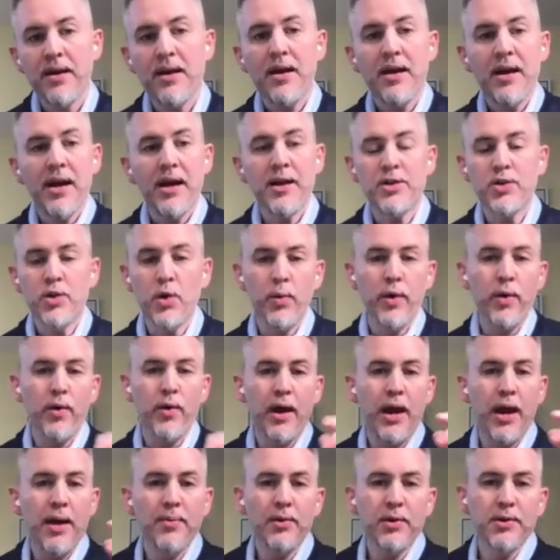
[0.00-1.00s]
And so we were
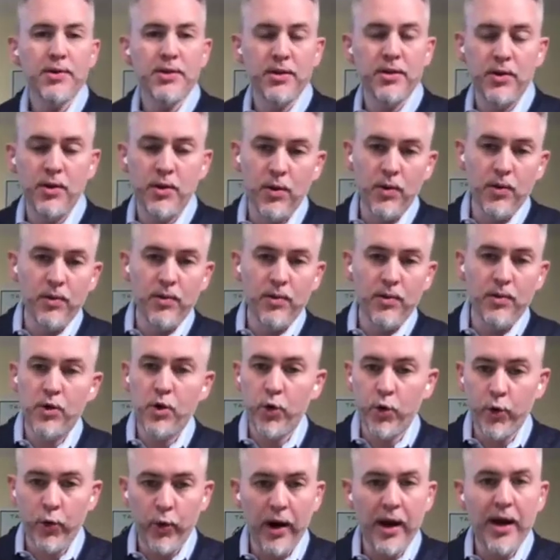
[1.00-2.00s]
able to
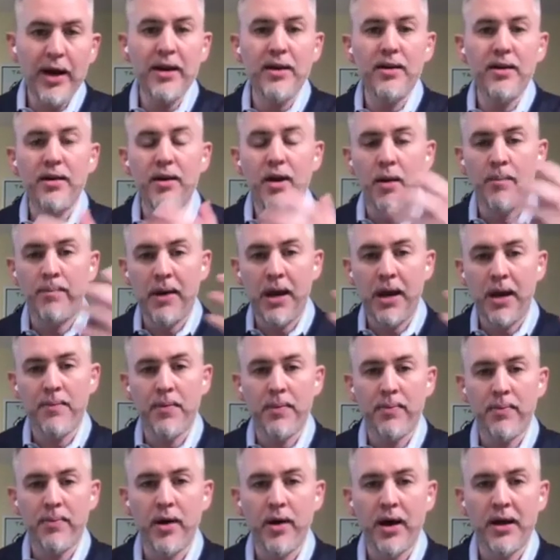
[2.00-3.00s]
create a
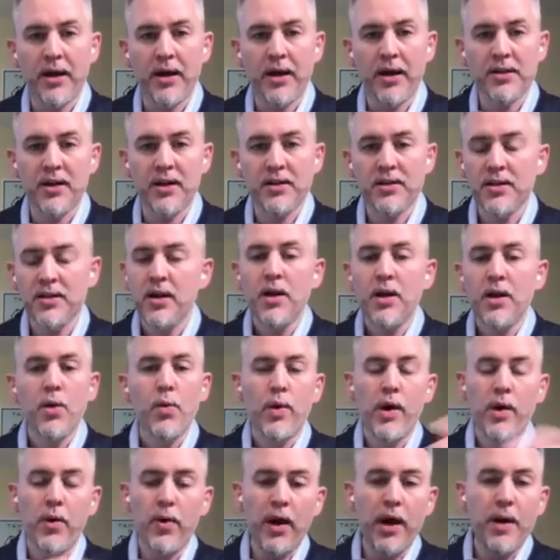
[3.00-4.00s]
payment process.
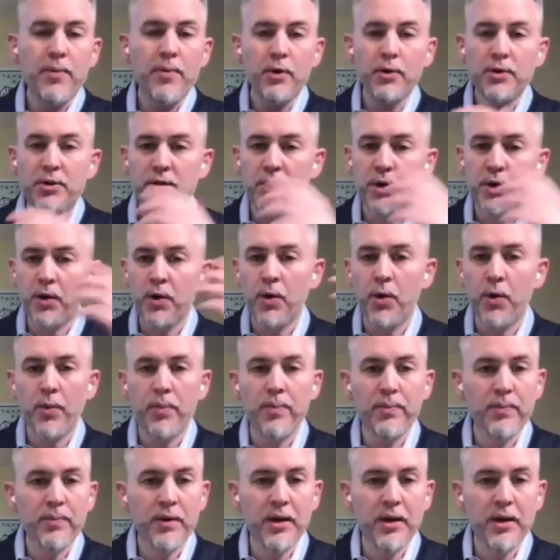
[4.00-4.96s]
We were able to,